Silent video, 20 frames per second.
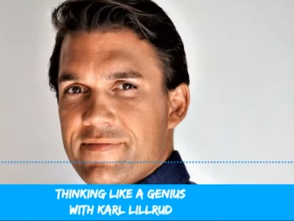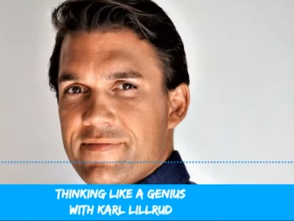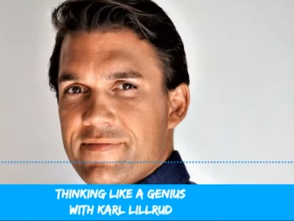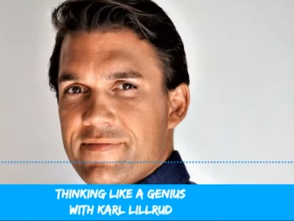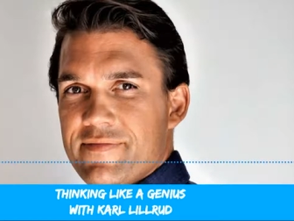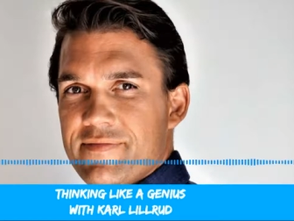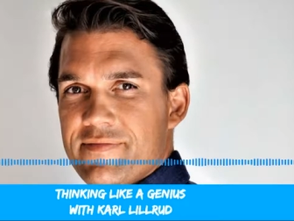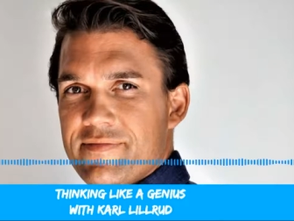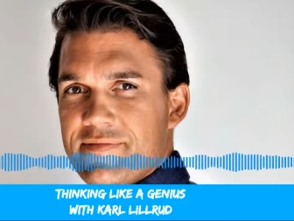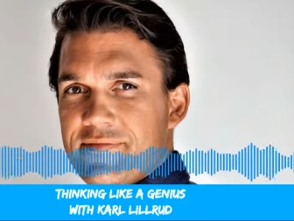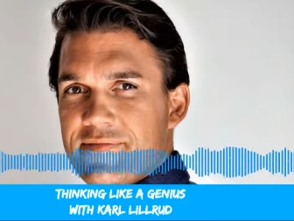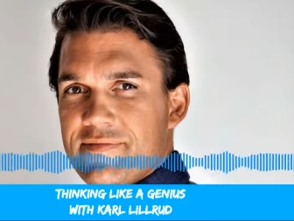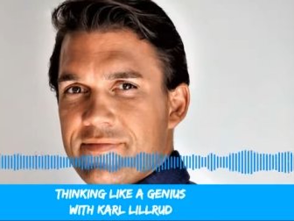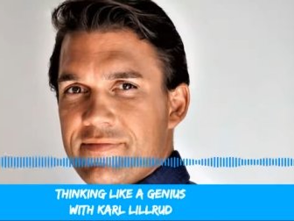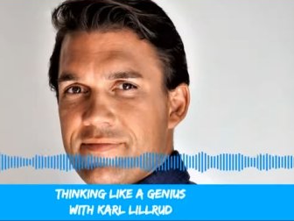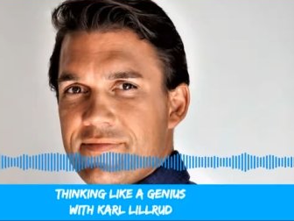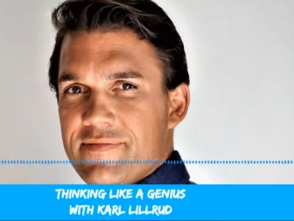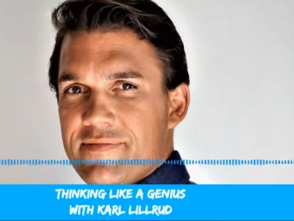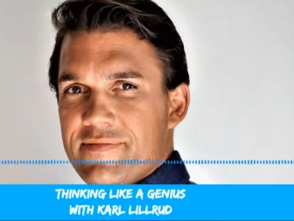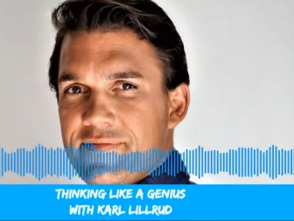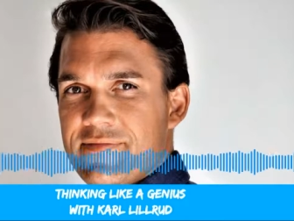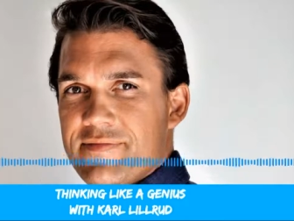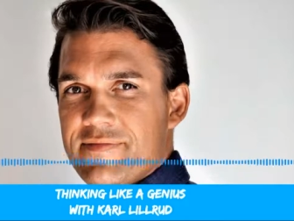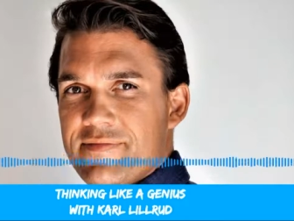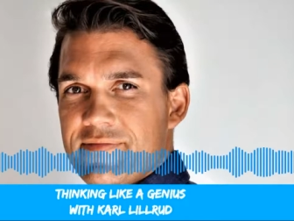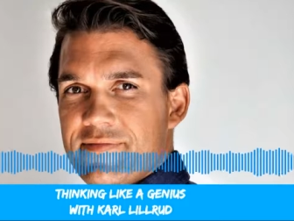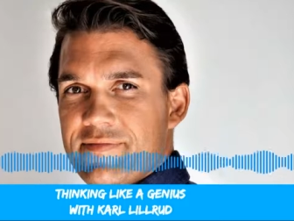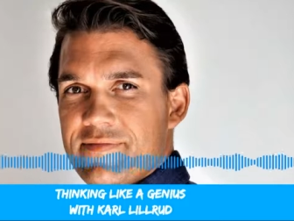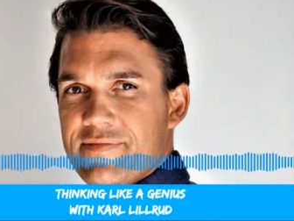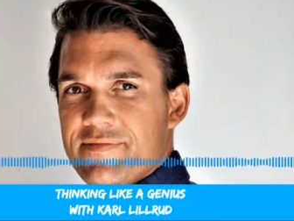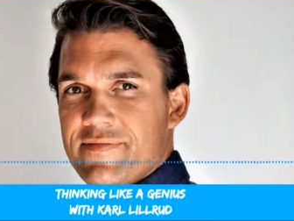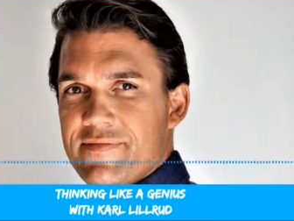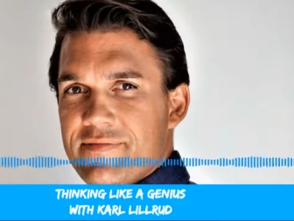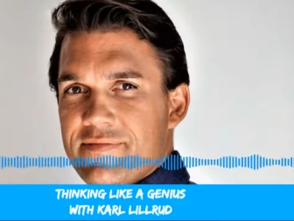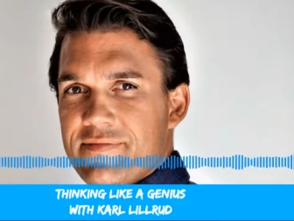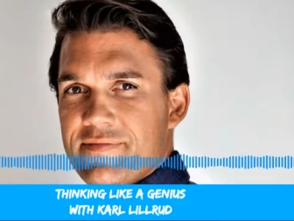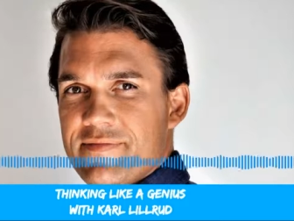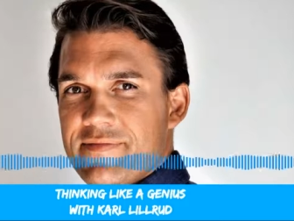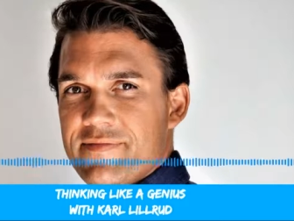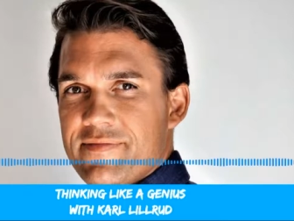reason for doing uh,
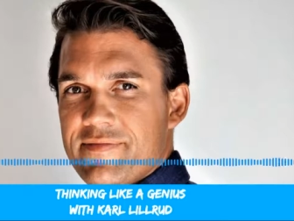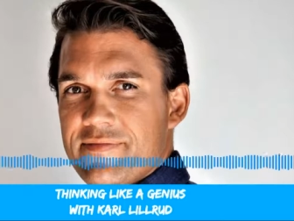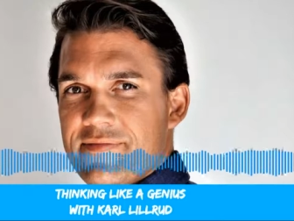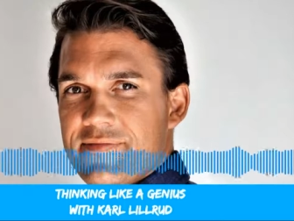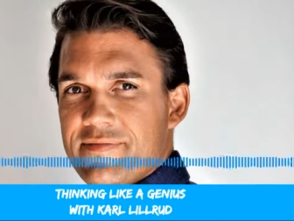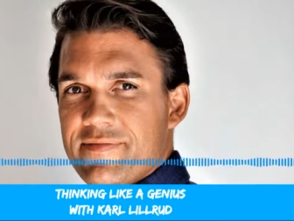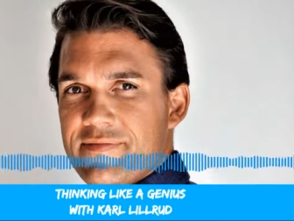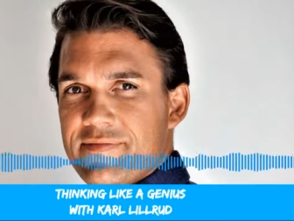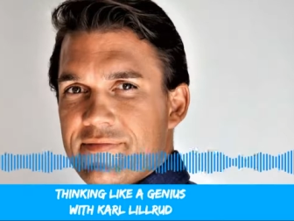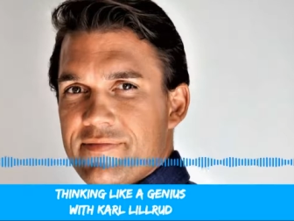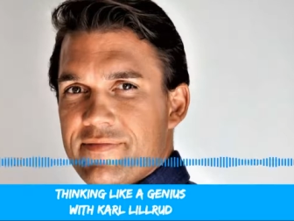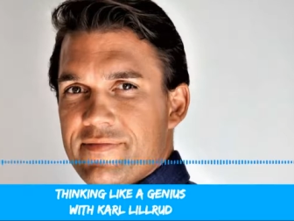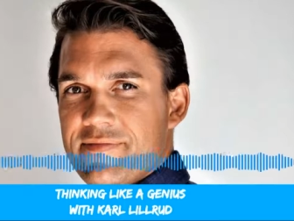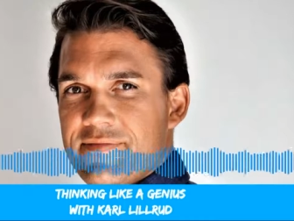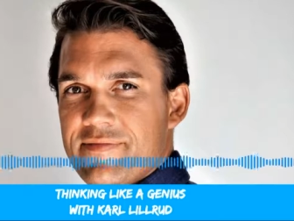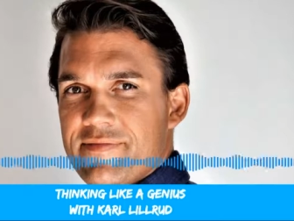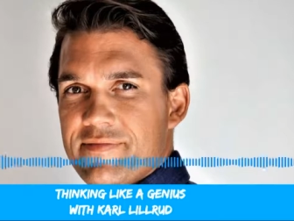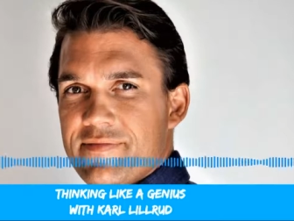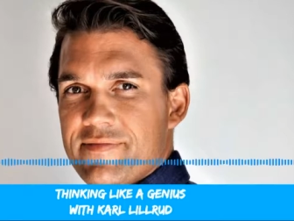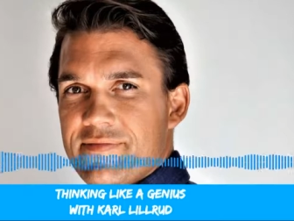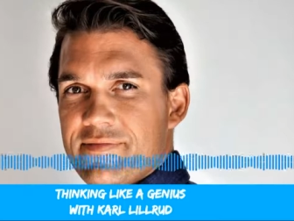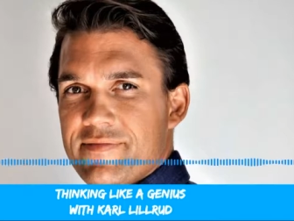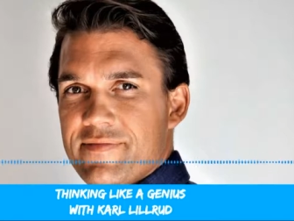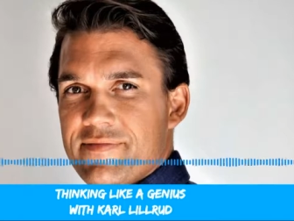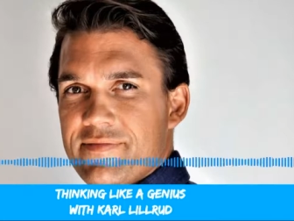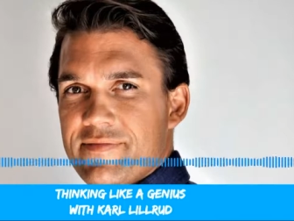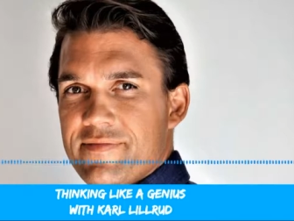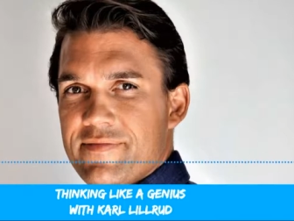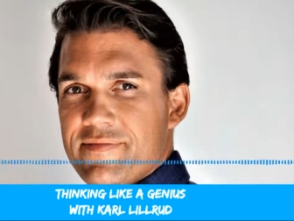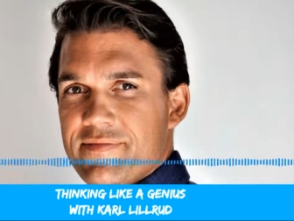using a dreaming big method?